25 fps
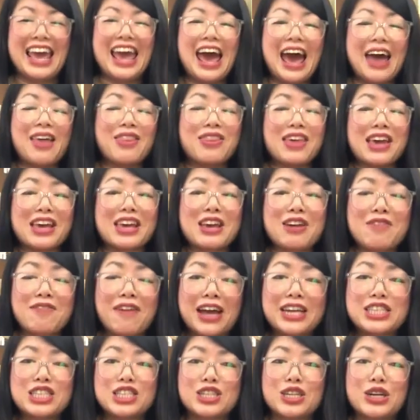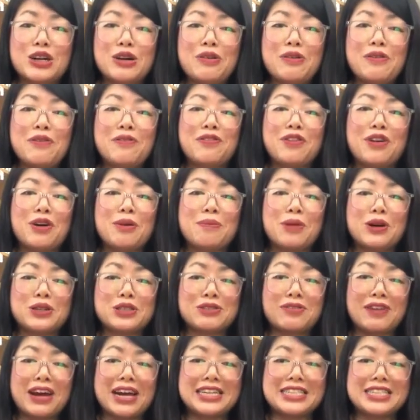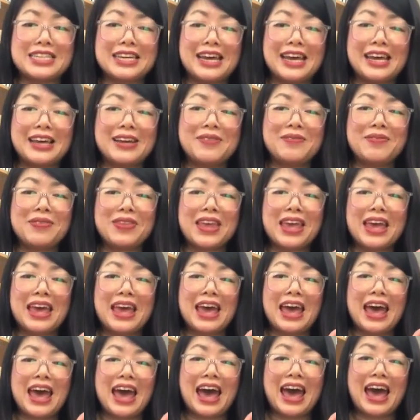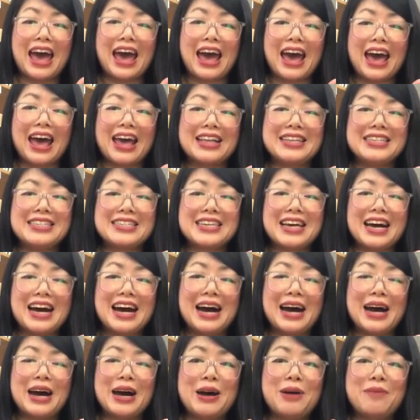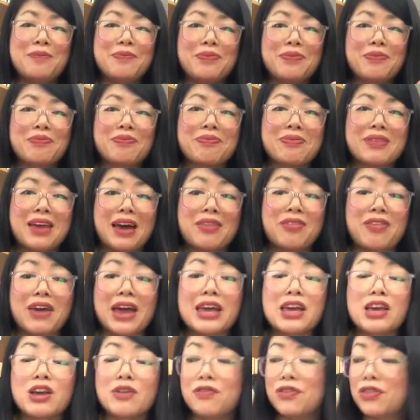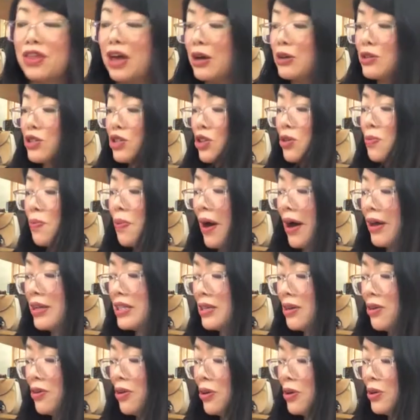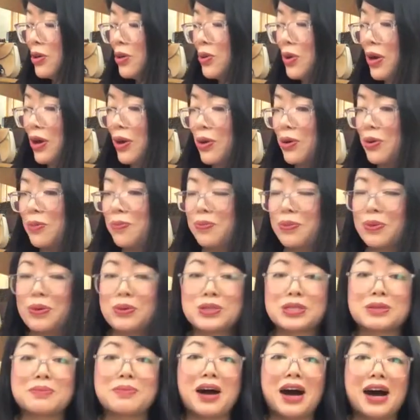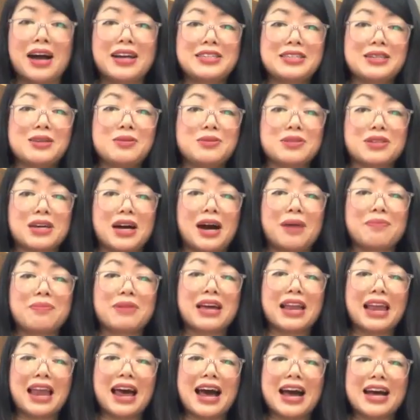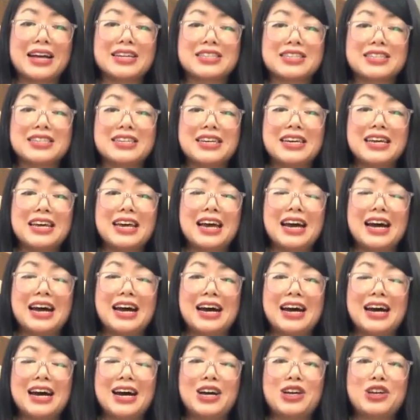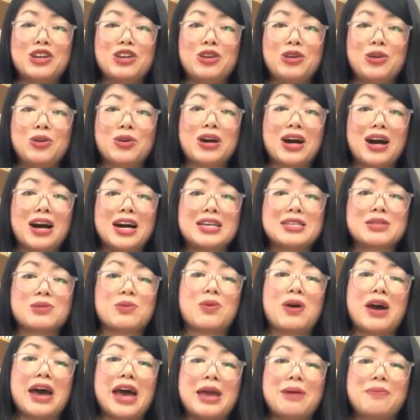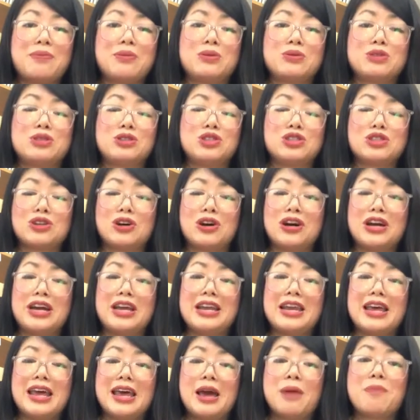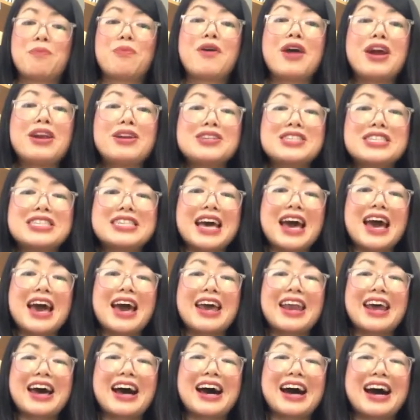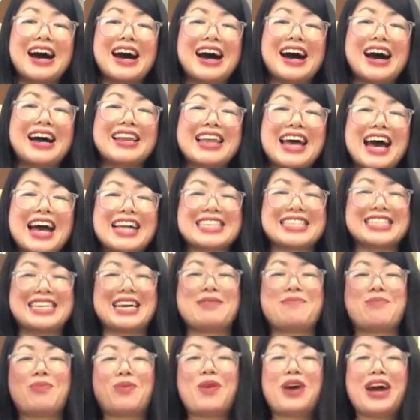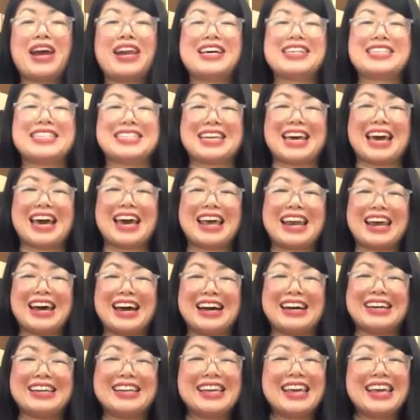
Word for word: and thank you, Rachel, for moderating, and um, and thank you for those who who who bought some items. I'm glad uh, you guys were able to join. Buenos that's it, Buenos Aires